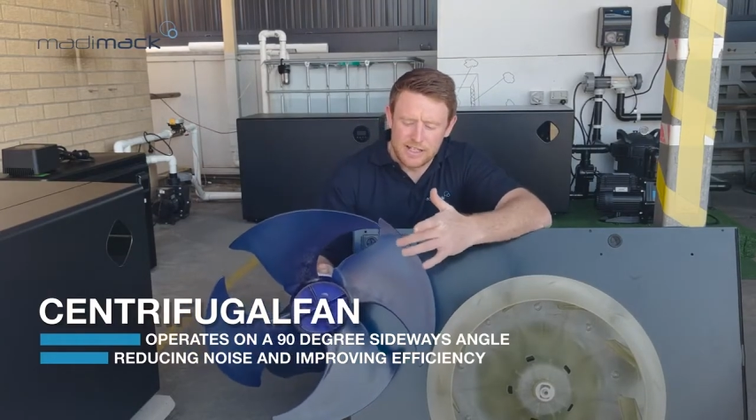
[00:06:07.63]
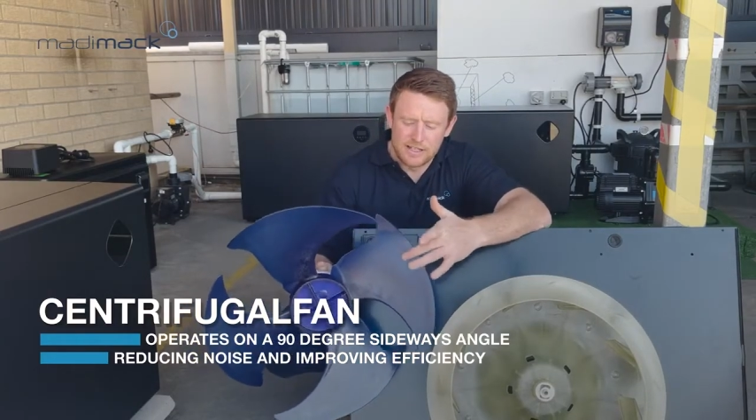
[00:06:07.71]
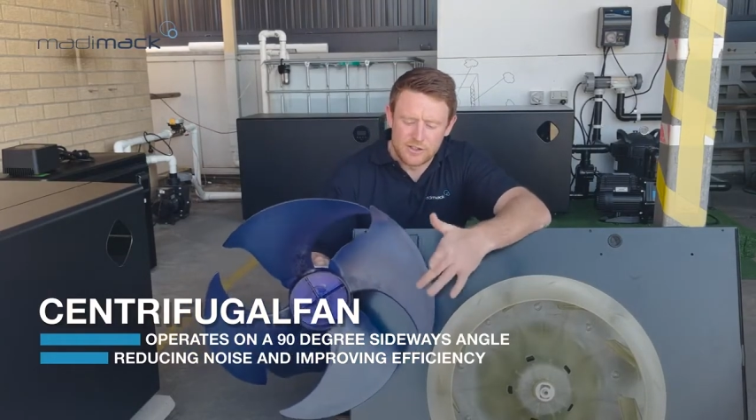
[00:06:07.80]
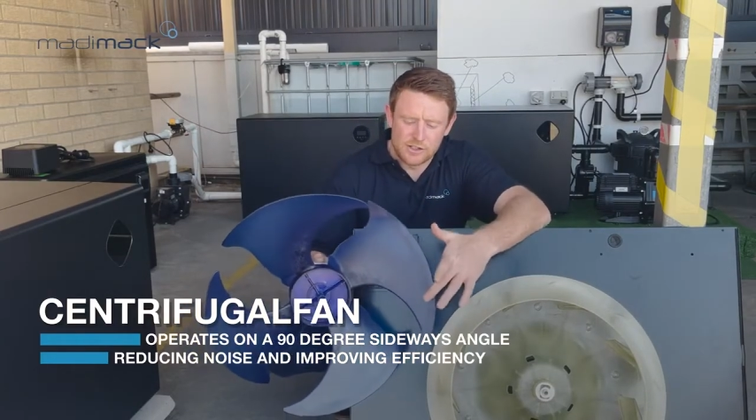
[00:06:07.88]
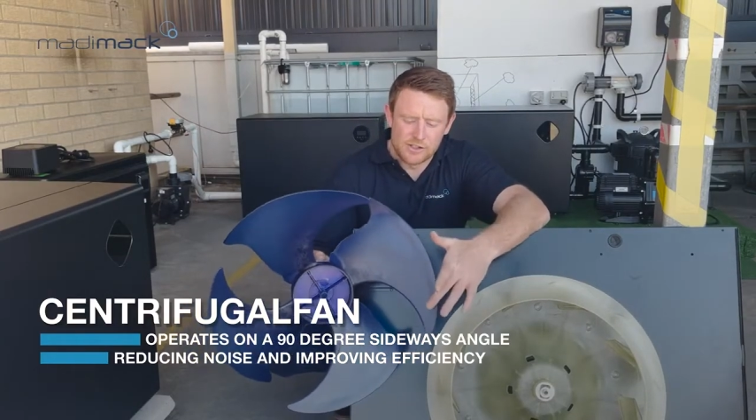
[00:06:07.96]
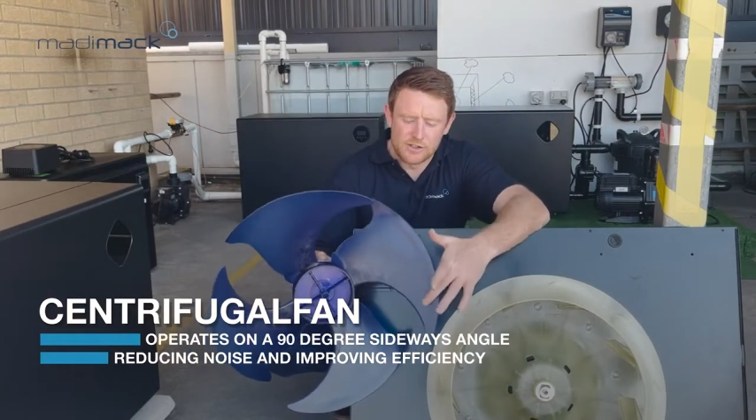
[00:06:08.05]

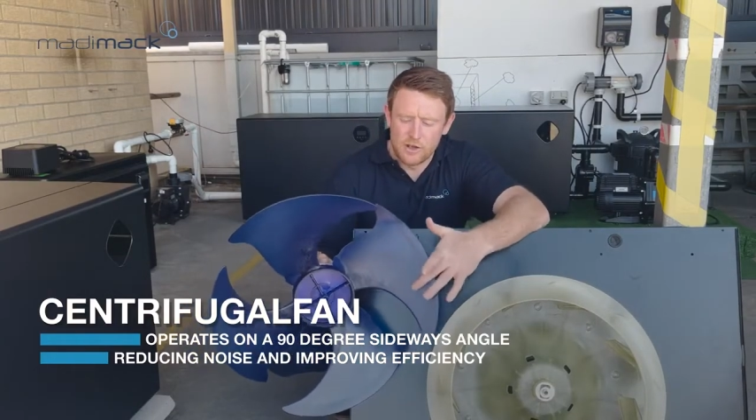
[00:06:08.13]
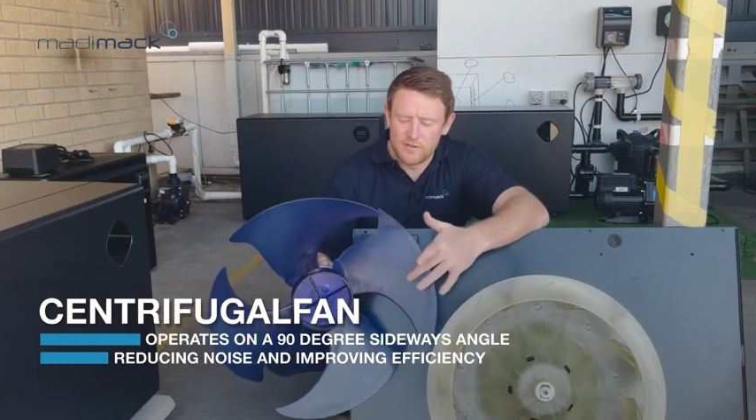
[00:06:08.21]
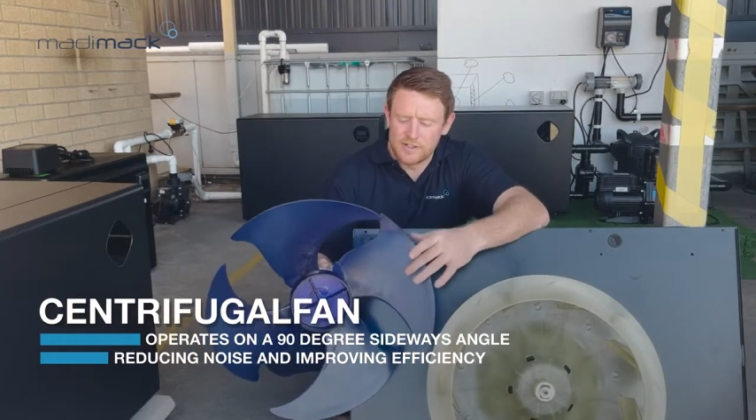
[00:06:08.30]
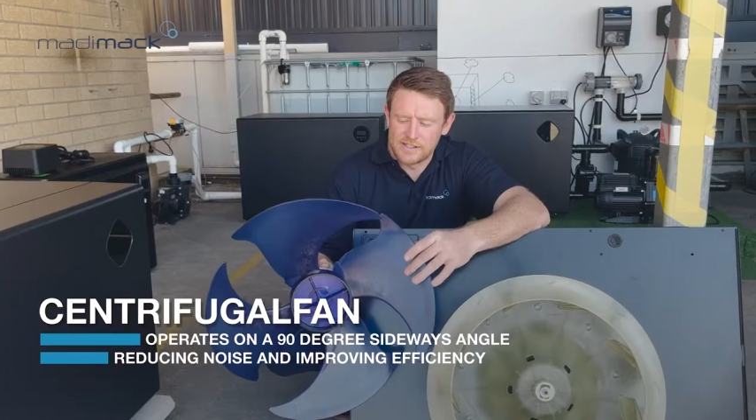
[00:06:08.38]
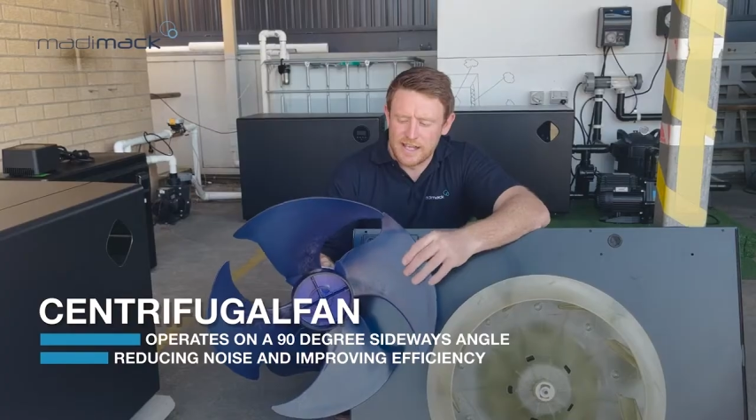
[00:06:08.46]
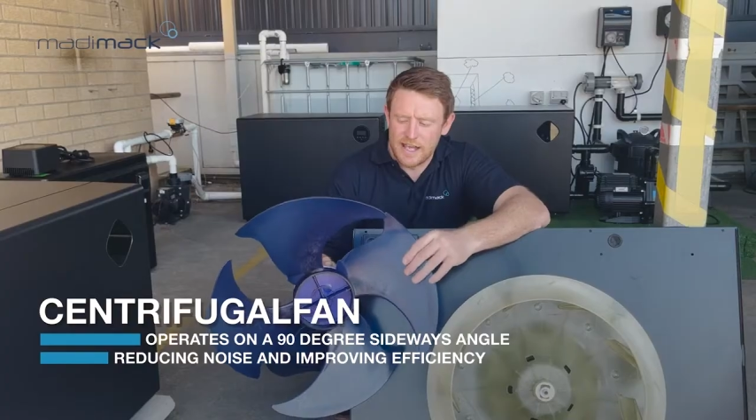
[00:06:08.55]
in the
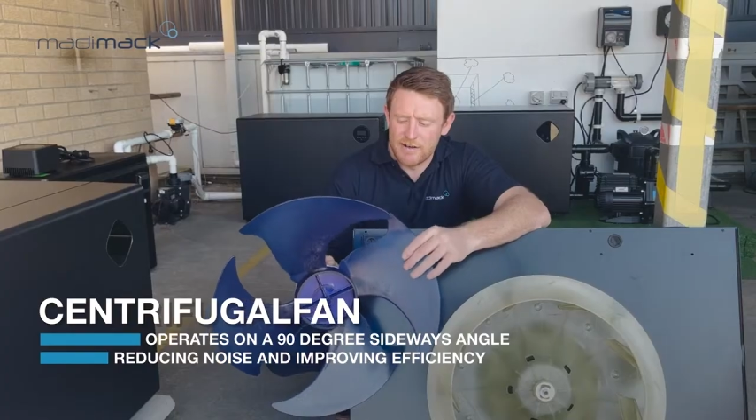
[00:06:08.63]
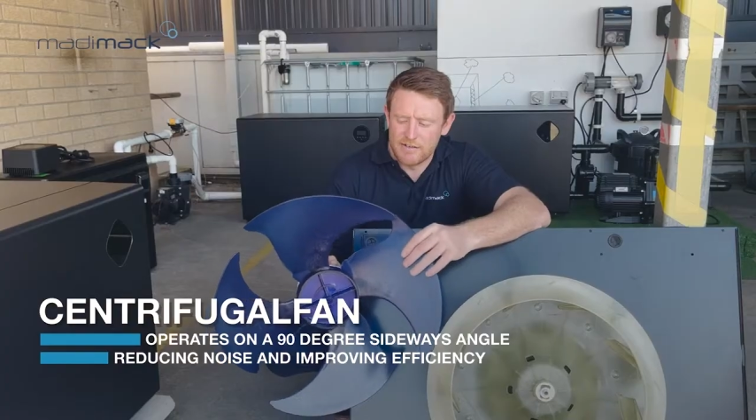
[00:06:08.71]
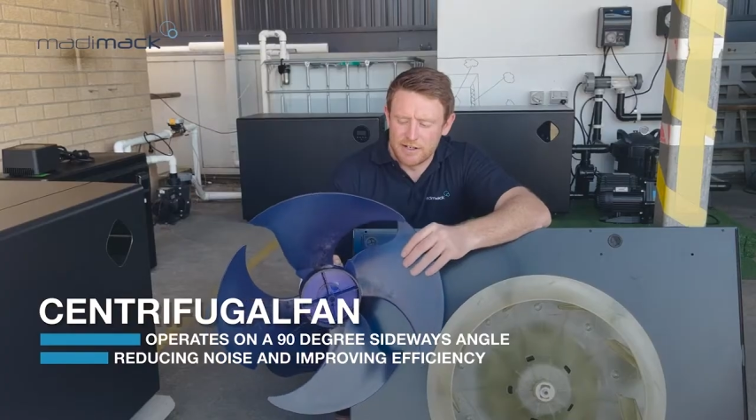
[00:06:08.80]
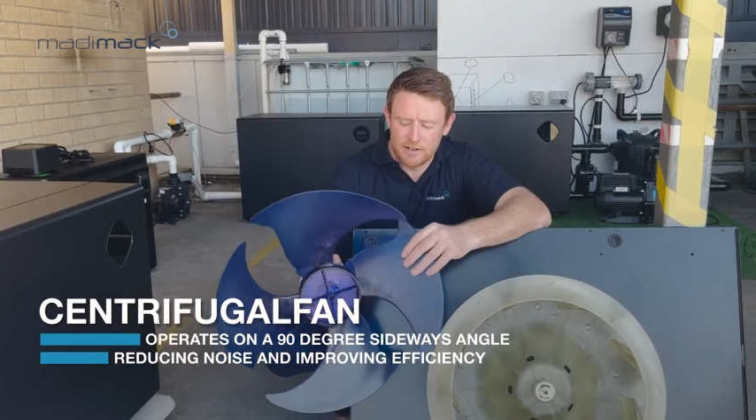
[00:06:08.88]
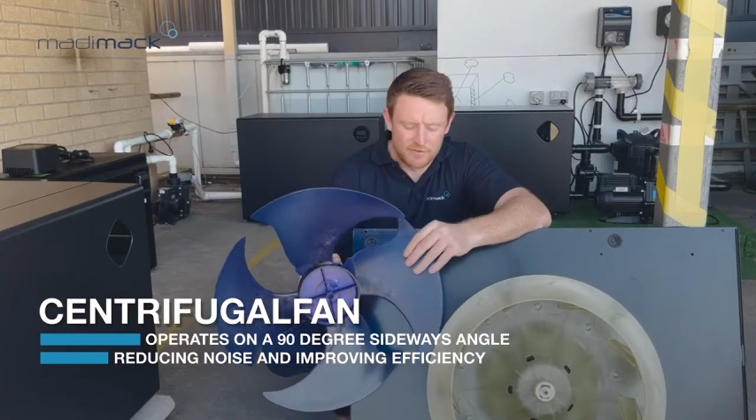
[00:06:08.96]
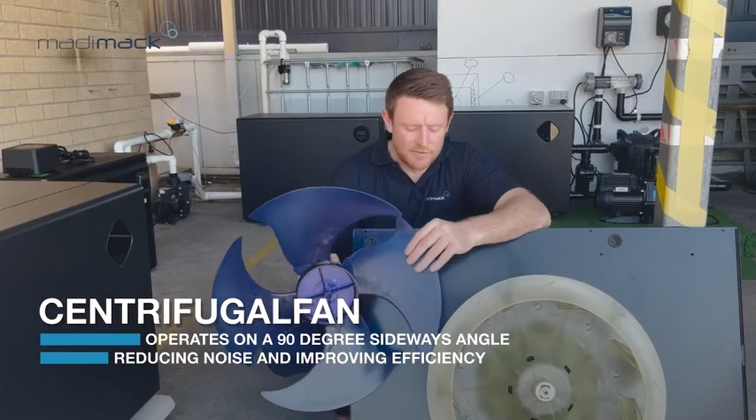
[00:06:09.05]
surface
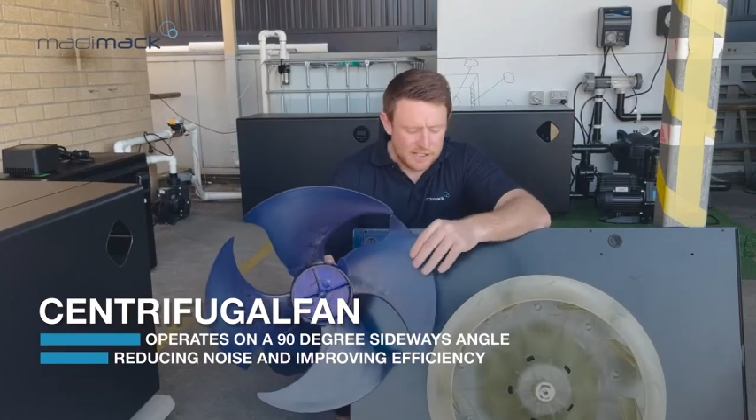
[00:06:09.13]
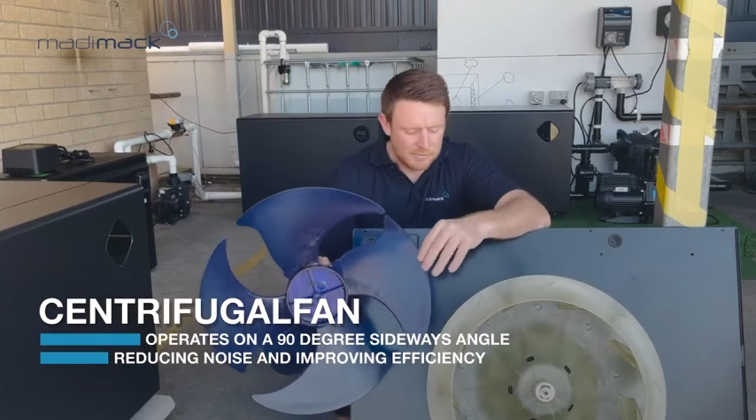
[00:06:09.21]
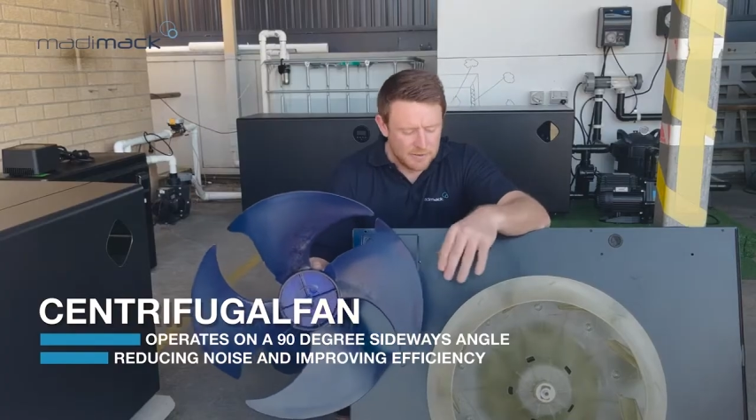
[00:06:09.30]
area of this